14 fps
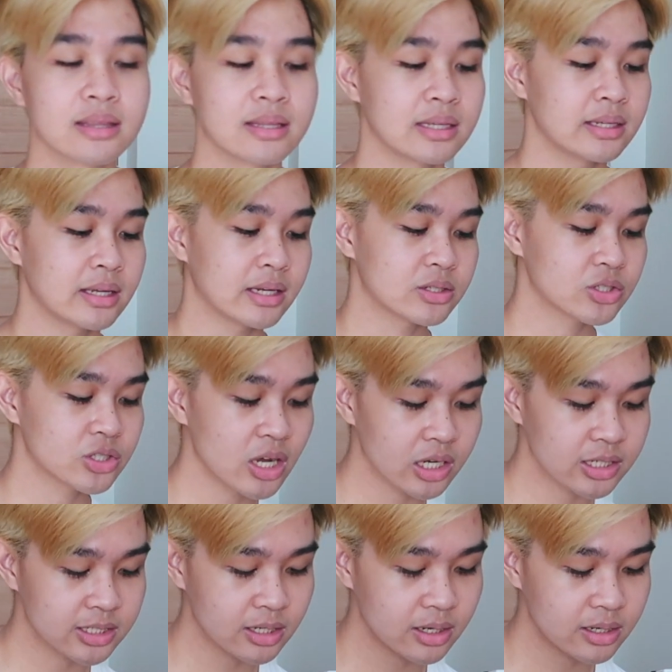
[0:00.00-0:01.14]
the
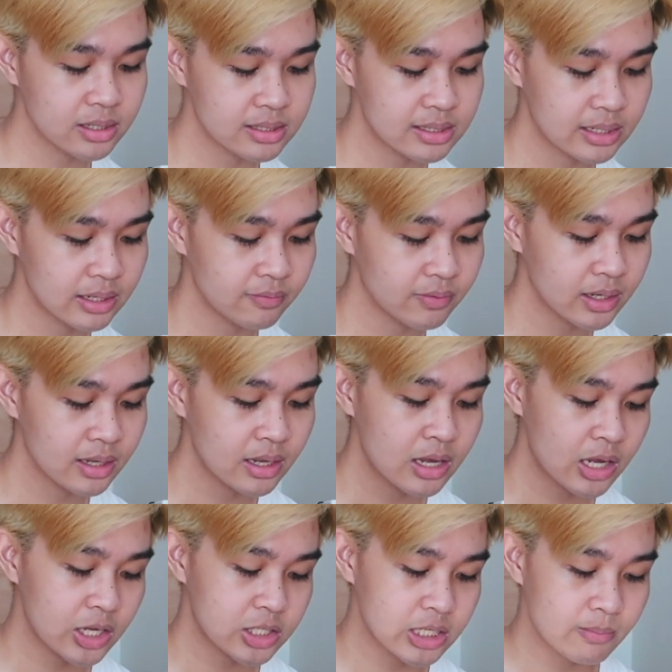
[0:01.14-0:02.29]
instructions, and even
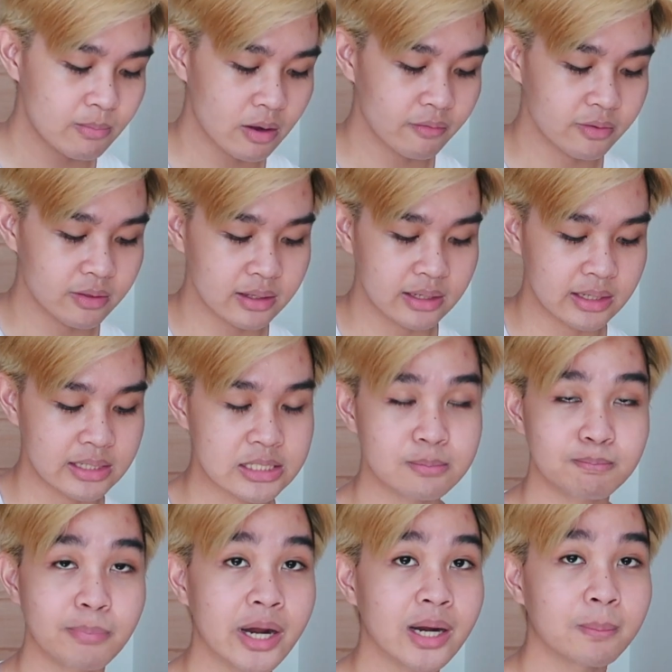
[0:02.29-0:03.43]
some of the spare